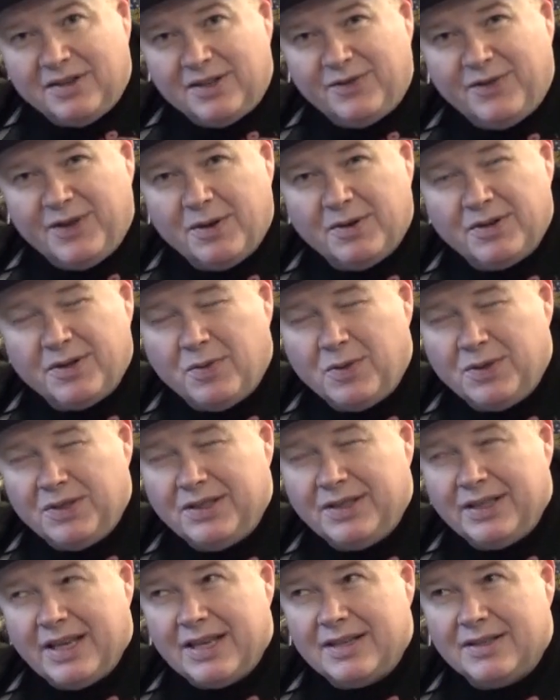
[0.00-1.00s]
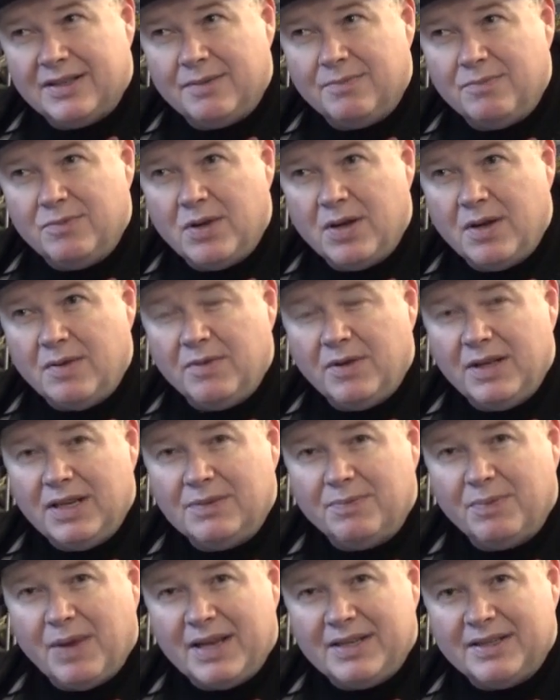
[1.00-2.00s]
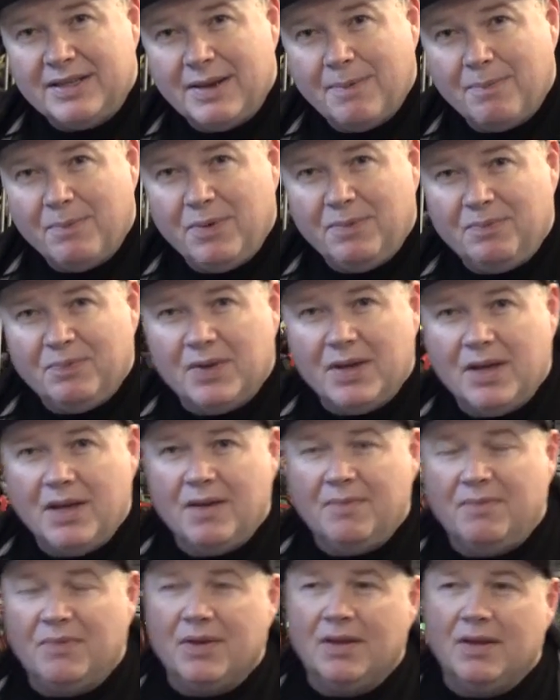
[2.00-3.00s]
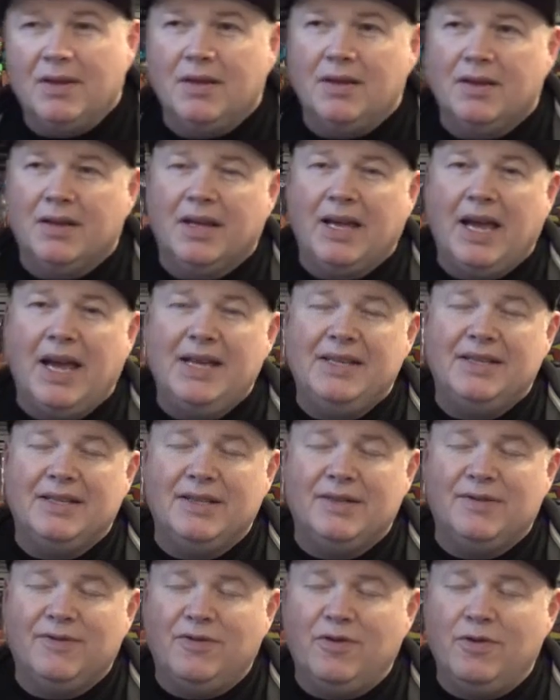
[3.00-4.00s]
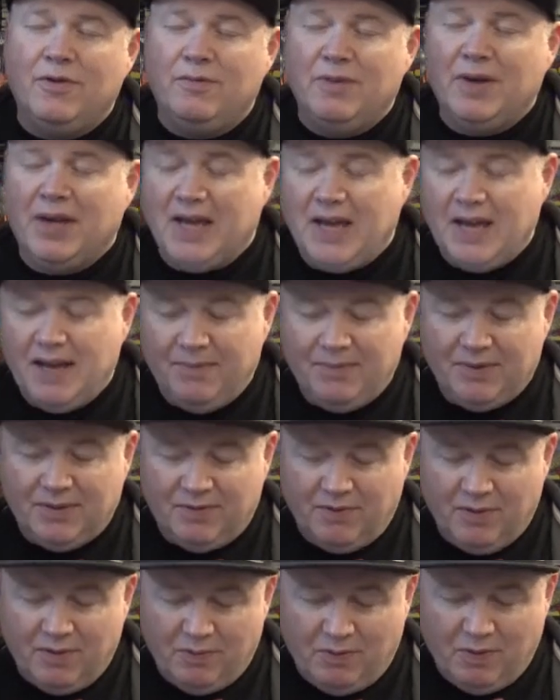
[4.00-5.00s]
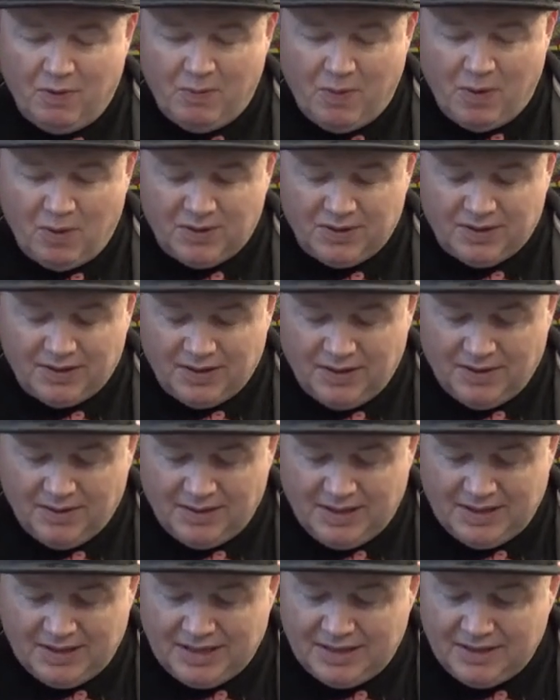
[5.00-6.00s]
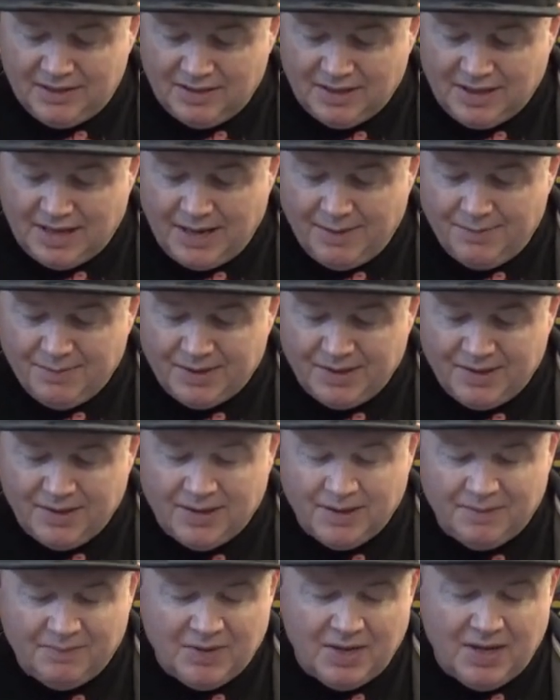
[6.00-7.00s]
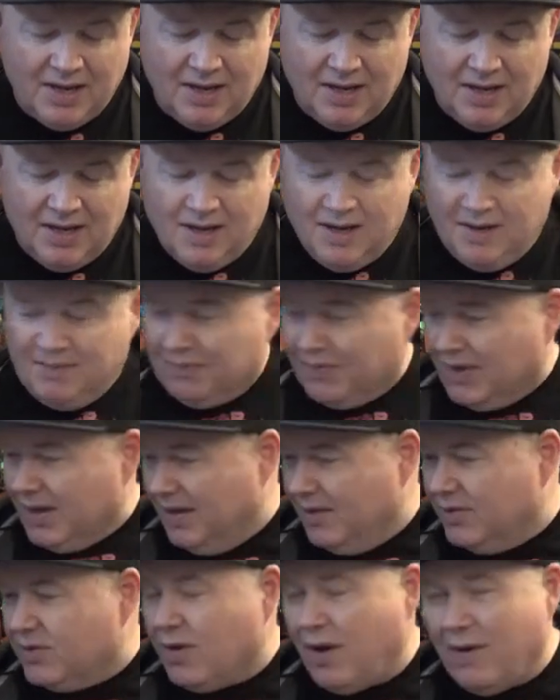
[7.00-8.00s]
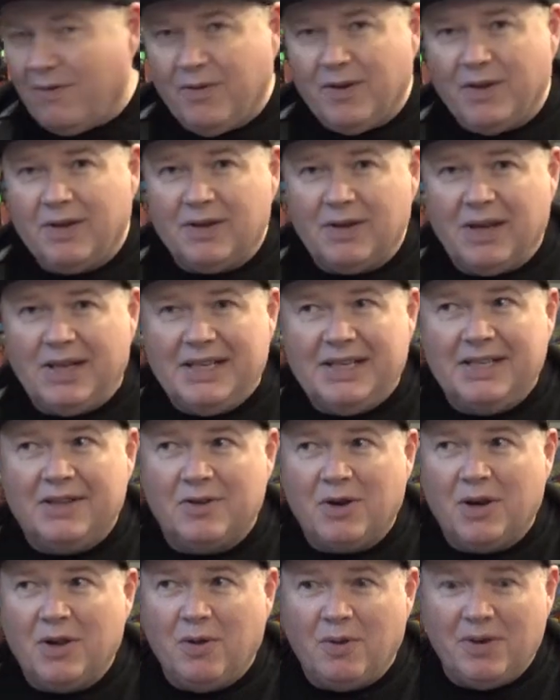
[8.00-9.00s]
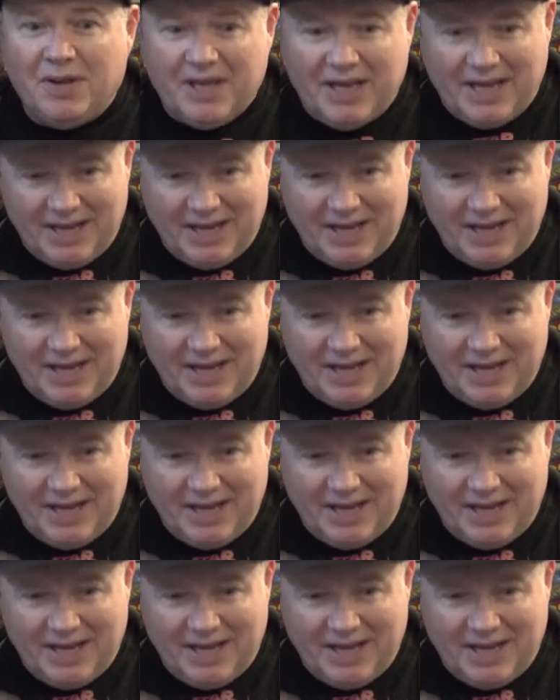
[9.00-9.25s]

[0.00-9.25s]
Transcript: this video because I wanted to get some of these plastic cases for my games, for boxed Nintendo games, and it's I needed quite a lot in the